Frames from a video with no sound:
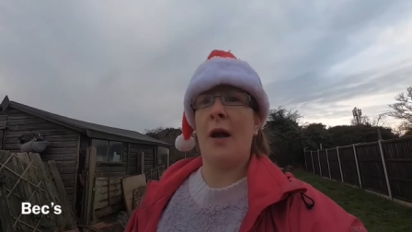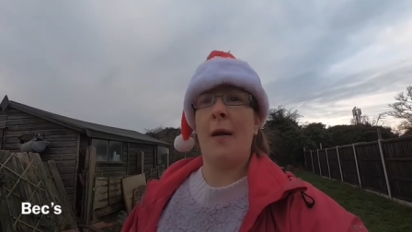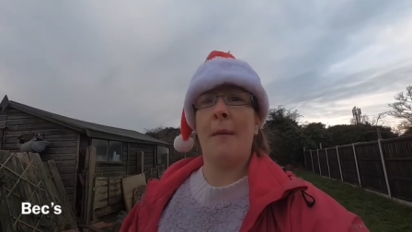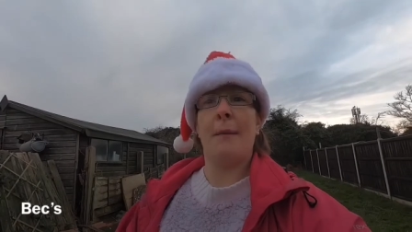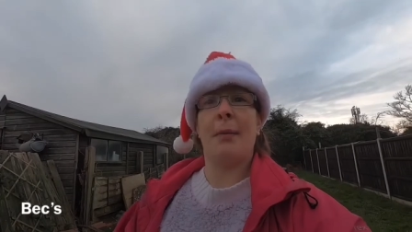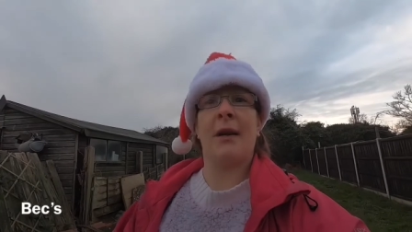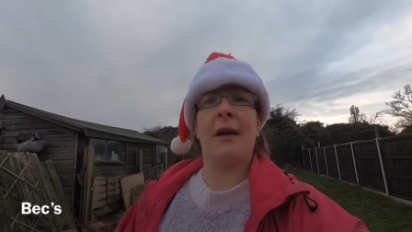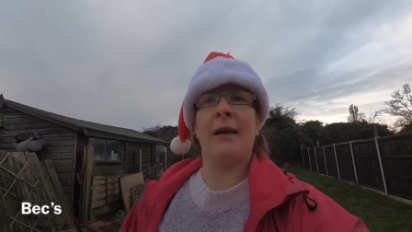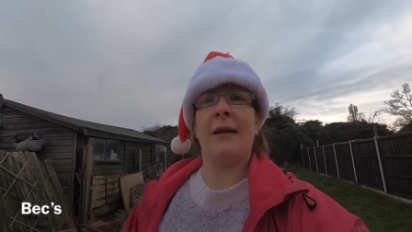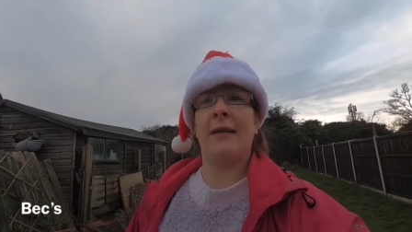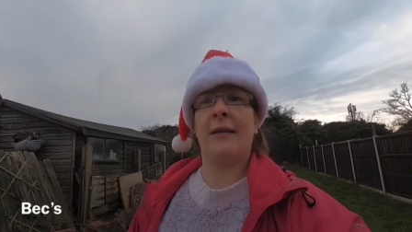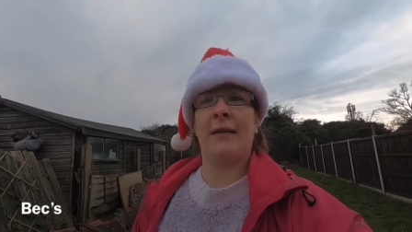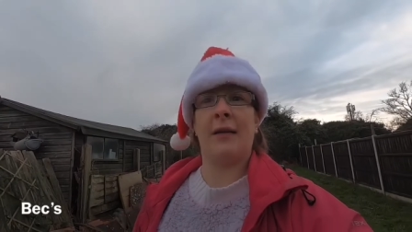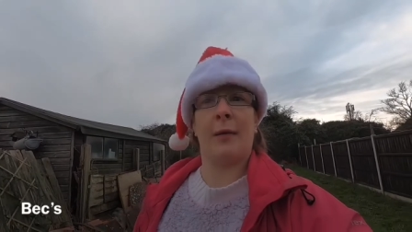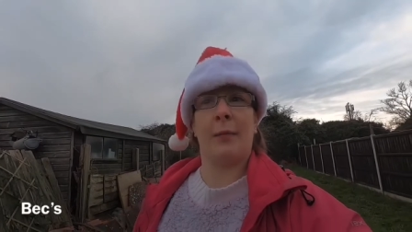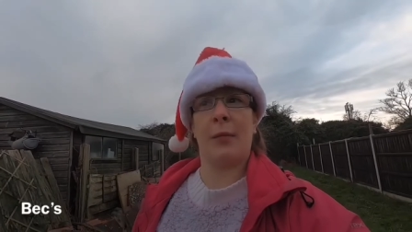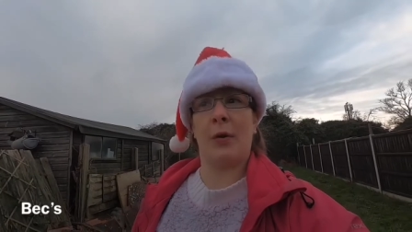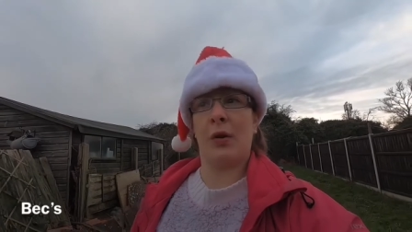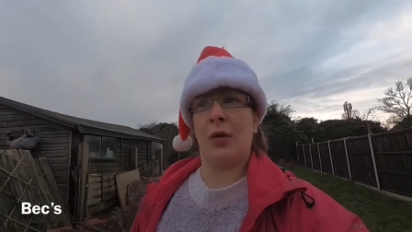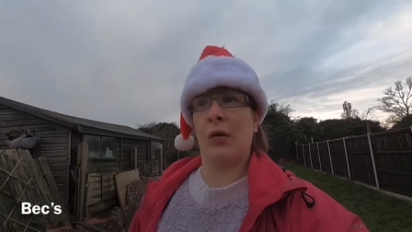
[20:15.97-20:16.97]
please
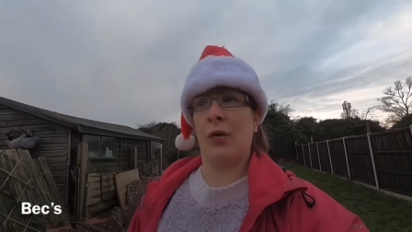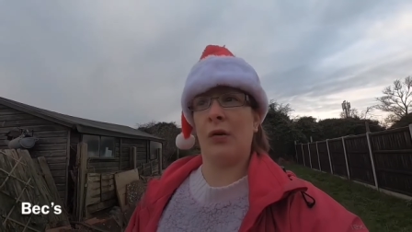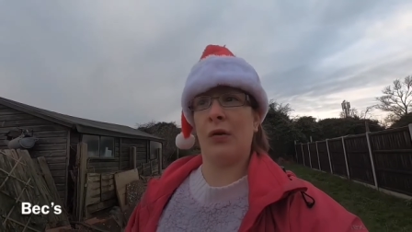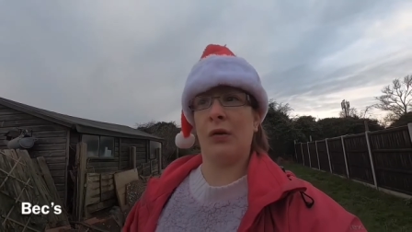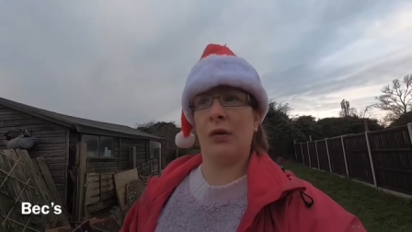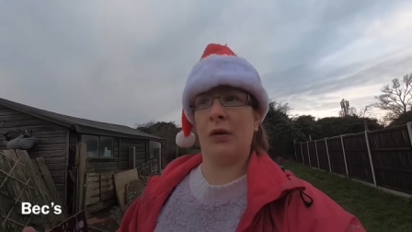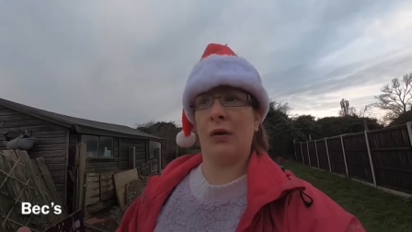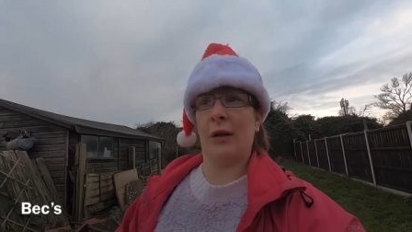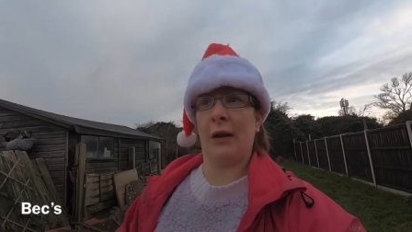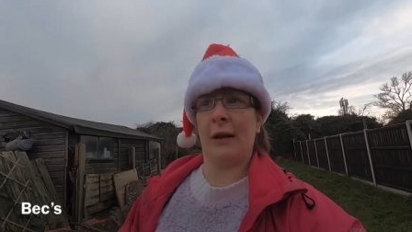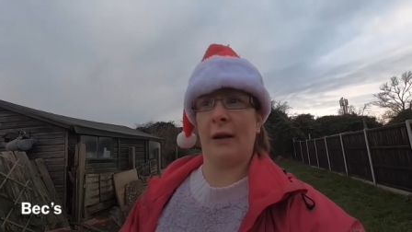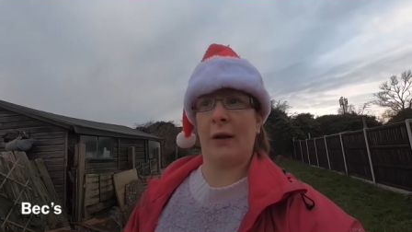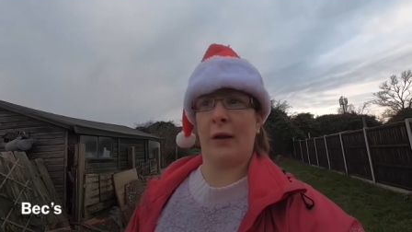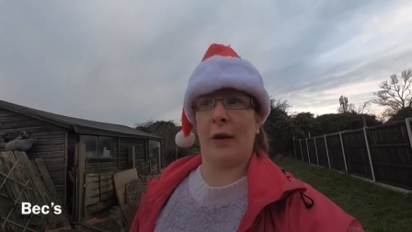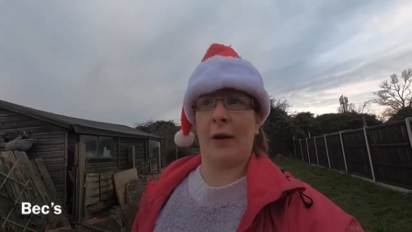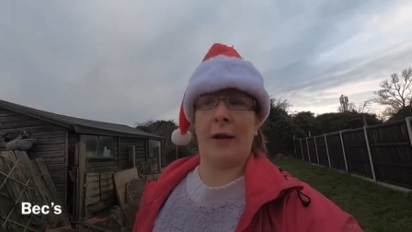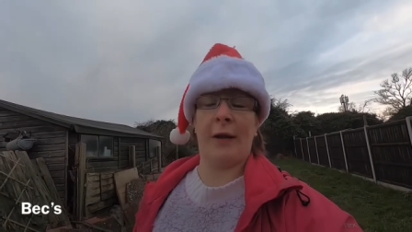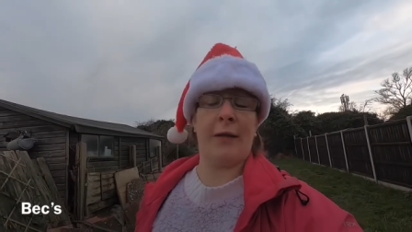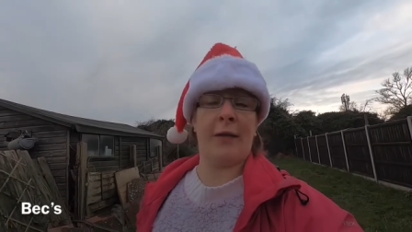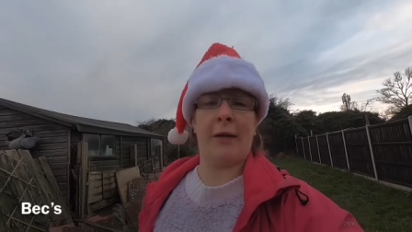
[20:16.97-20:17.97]
come along click
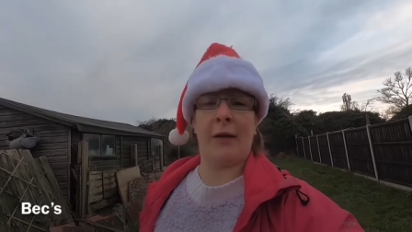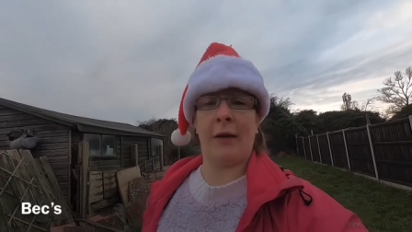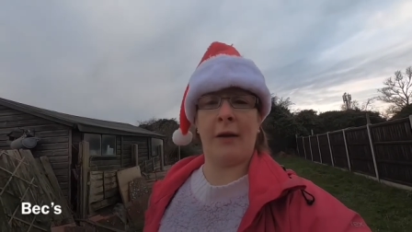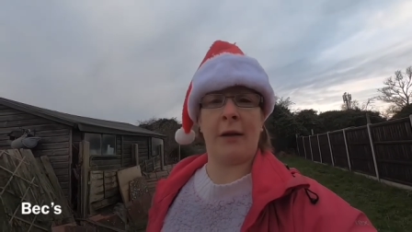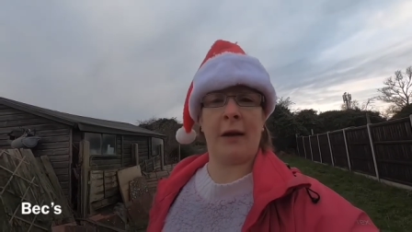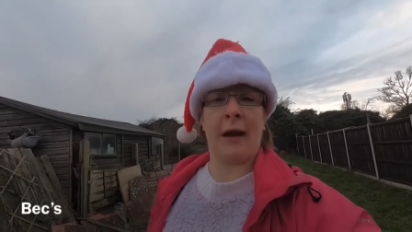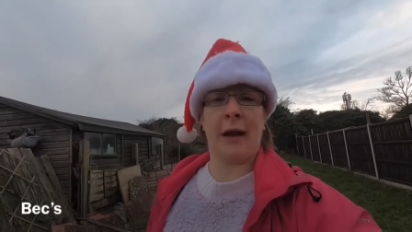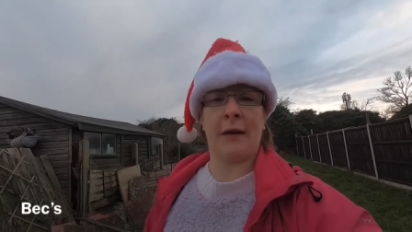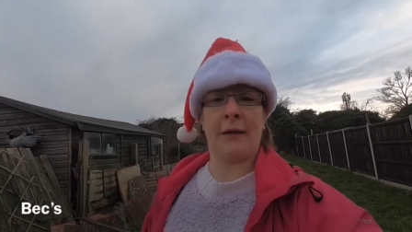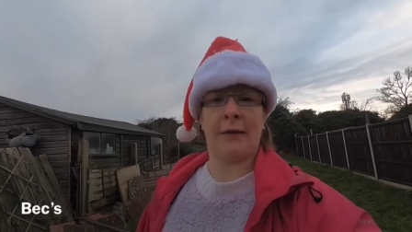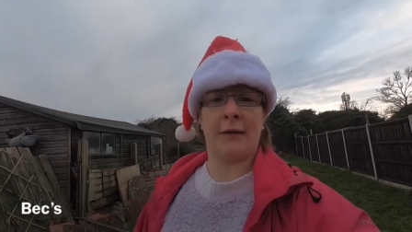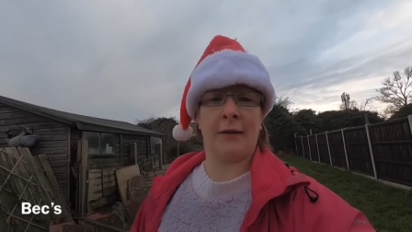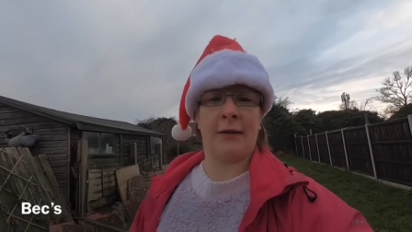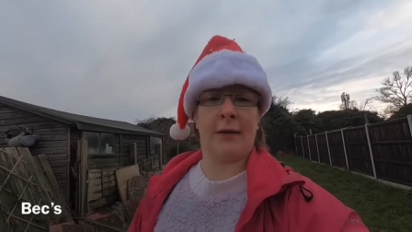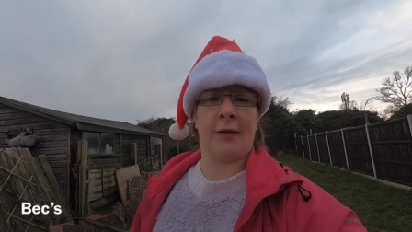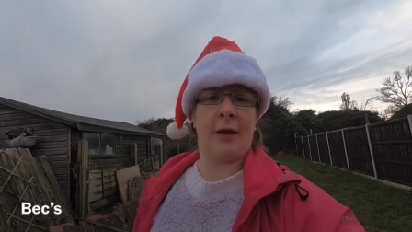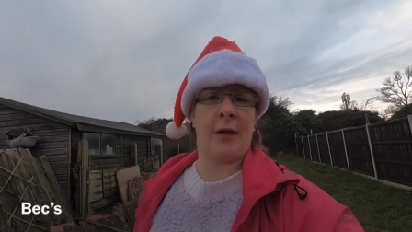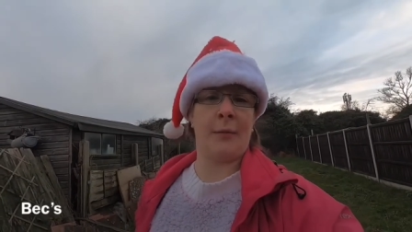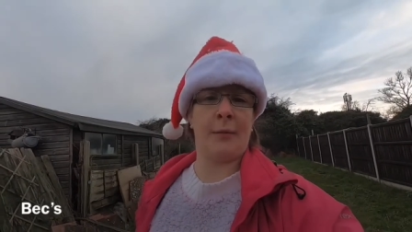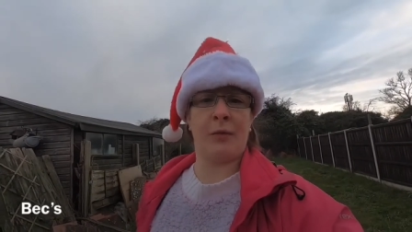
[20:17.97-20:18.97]
anything and
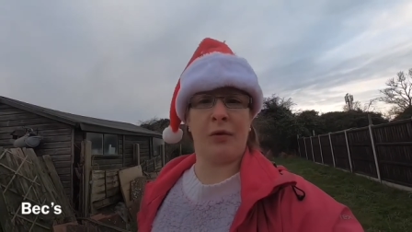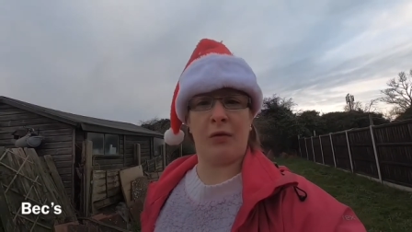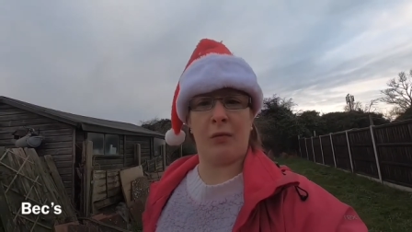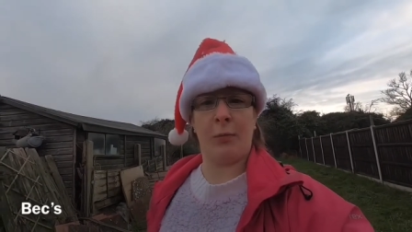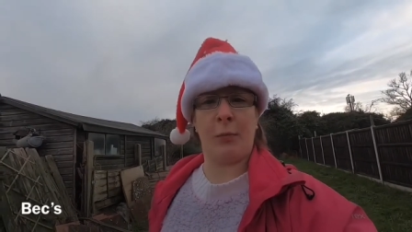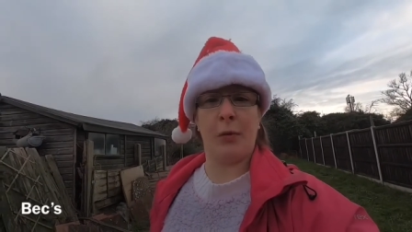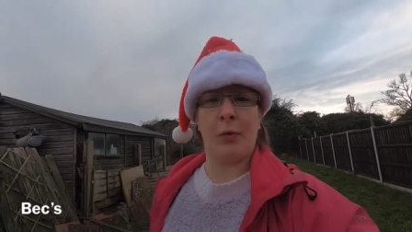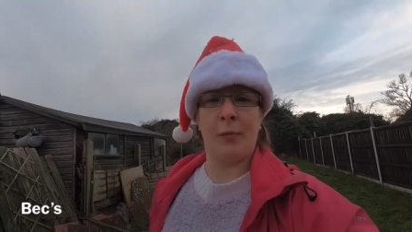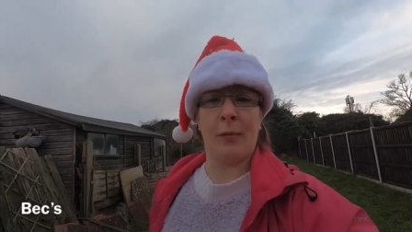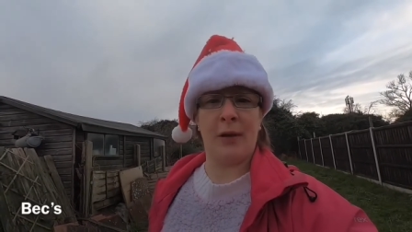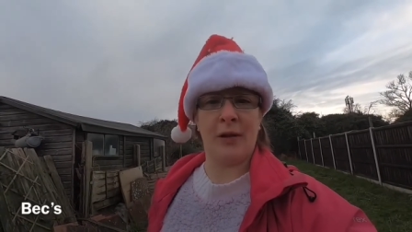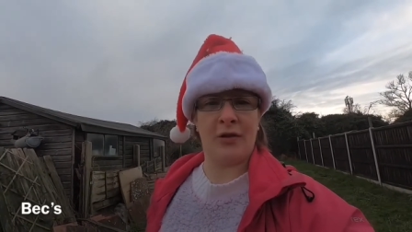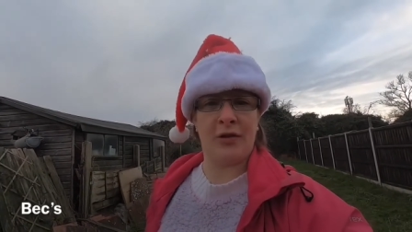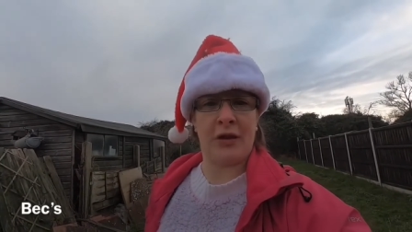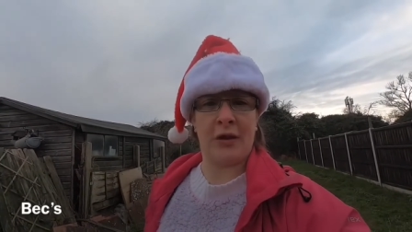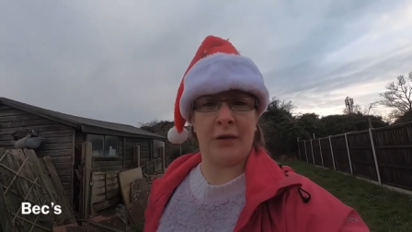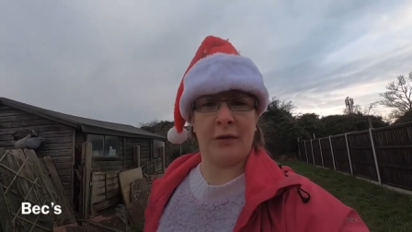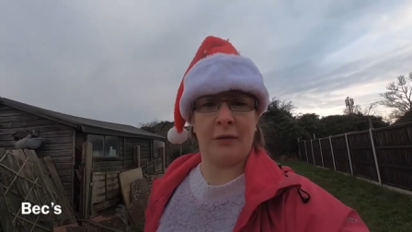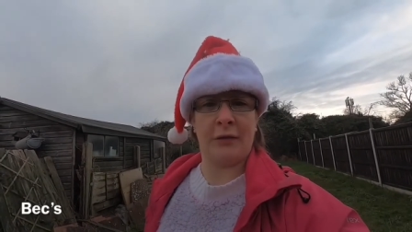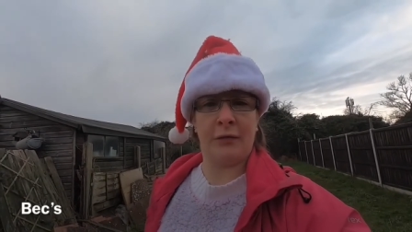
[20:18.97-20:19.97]
come and support my
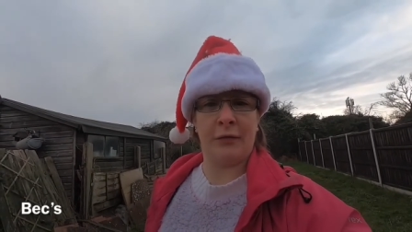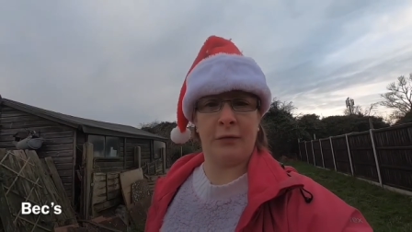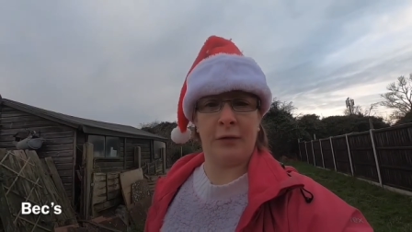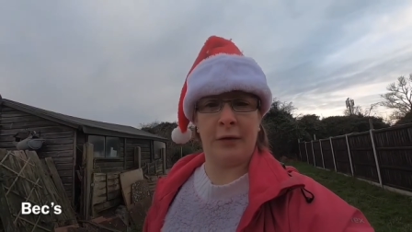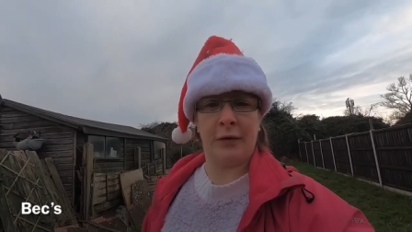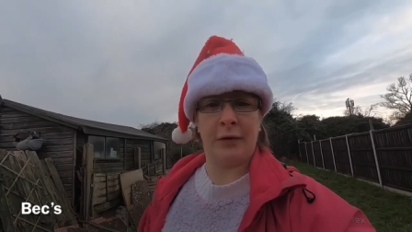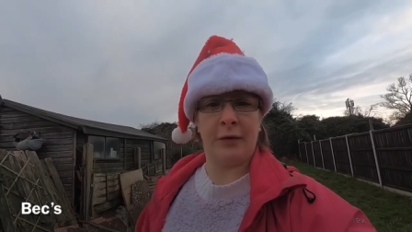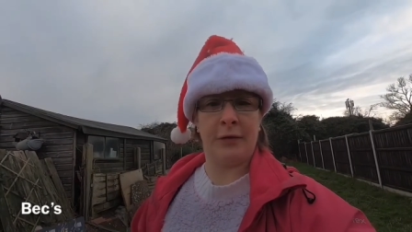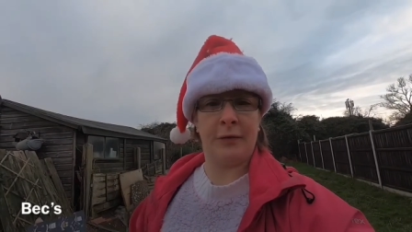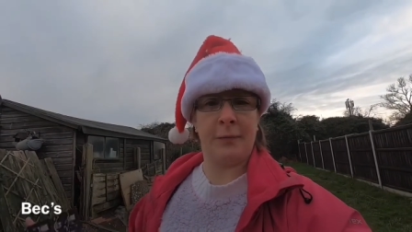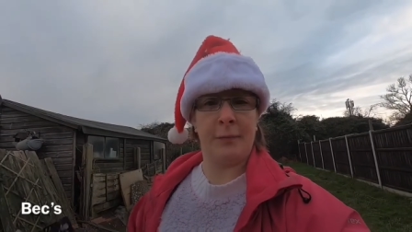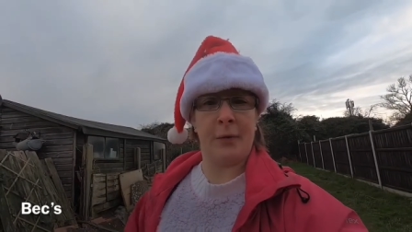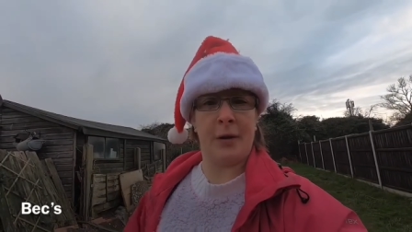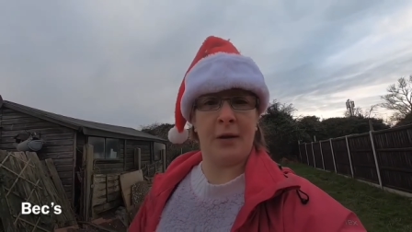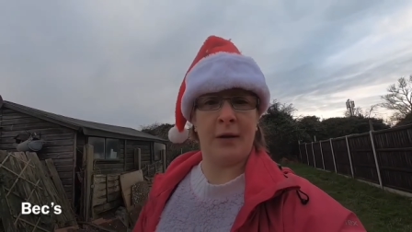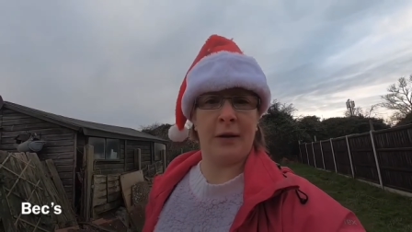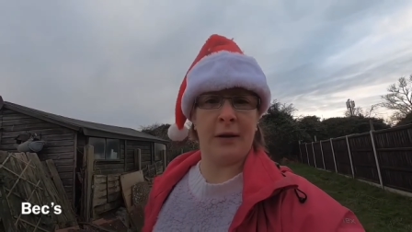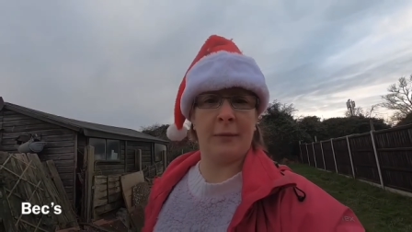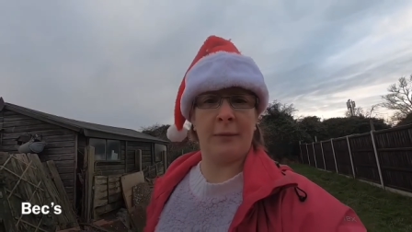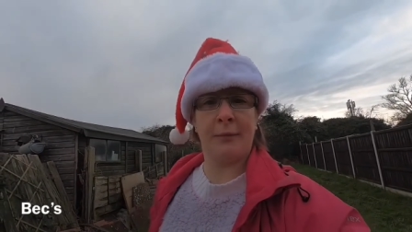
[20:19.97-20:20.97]
channel and
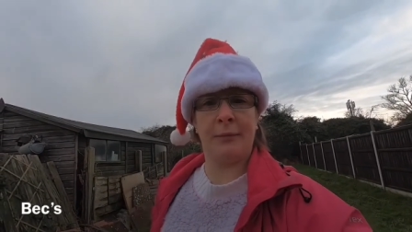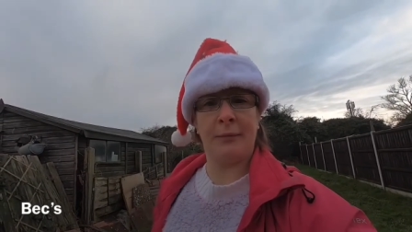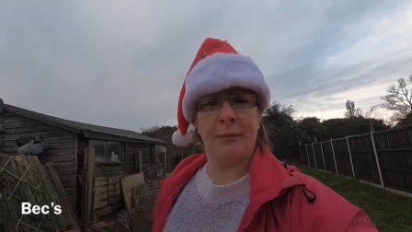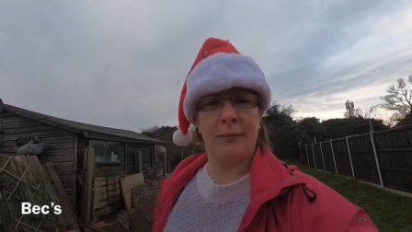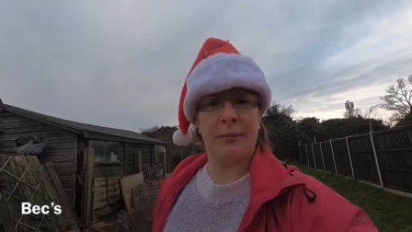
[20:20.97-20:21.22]
my um